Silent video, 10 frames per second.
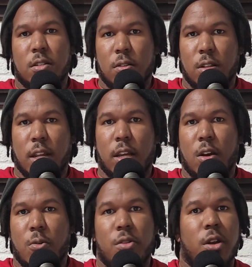So then I
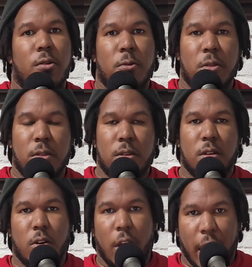go in there with,
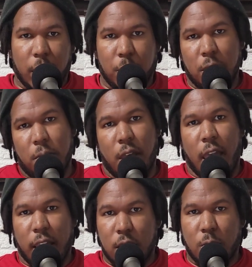accurate
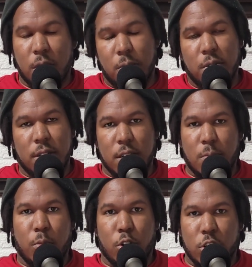
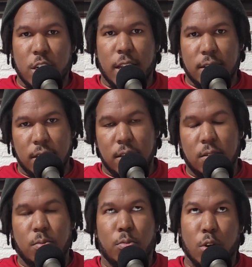projections,